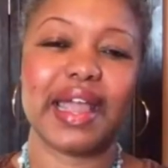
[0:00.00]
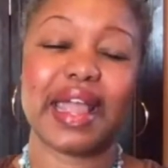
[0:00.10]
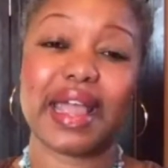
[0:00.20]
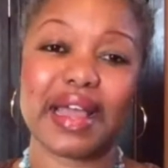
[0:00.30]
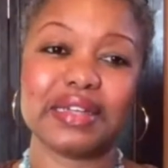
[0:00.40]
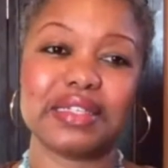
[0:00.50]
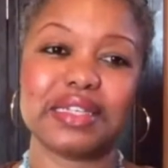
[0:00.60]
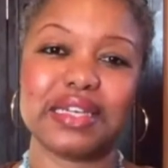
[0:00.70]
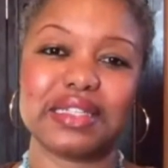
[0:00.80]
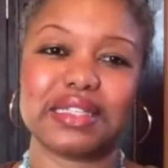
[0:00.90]
And
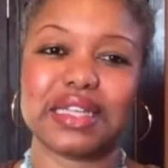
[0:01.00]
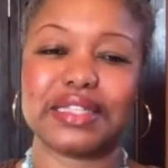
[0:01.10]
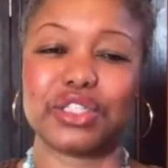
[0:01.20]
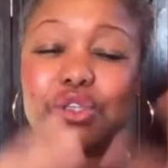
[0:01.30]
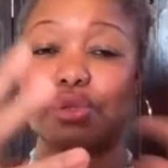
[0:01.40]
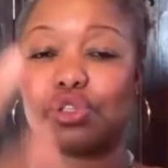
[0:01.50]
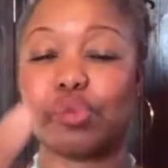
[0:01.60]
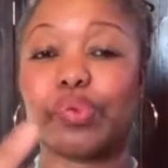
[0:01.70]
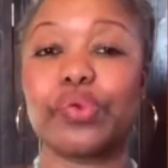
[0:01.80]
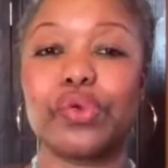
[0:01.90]
it's
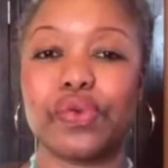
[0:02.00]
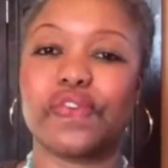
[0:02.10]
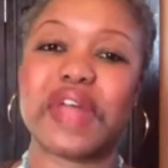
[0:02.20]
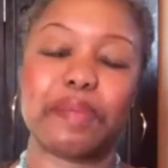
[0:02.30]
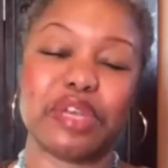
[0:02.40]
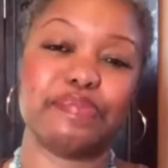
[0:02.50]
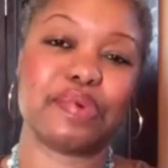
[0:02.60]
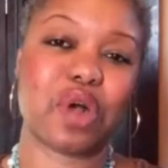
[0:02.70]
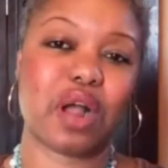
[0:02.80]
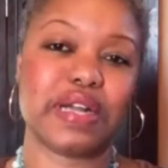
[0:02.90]
social proof that
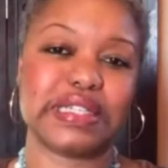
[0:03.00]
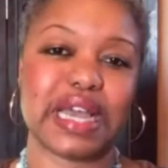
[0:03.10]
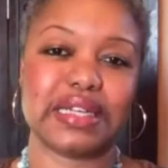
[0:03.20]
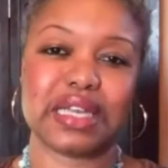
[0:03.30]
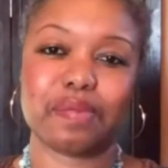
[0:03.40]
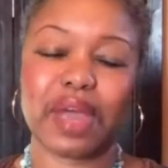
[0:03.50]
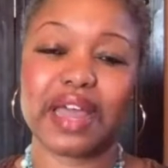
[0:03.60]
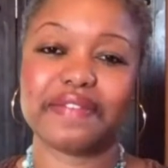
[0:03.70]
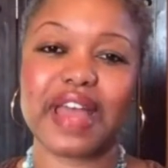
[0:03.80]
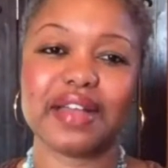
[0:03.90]
people are attending
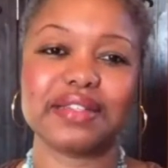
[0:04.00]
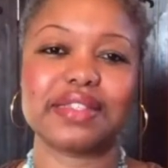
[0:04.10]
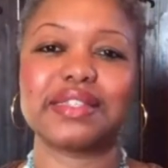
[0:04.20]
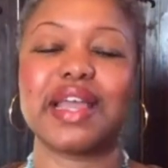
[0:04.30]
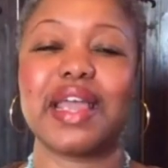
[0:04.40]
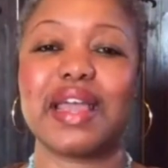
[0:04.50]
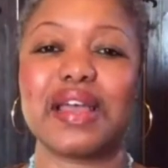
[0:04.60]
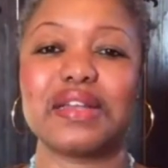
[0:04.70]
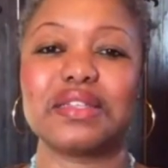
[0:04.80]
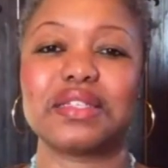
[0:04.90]
my events.
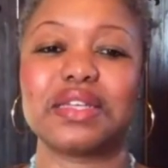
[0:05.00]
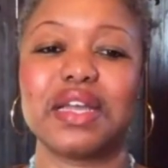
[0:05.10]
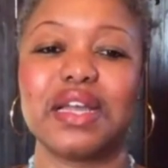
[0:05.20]
And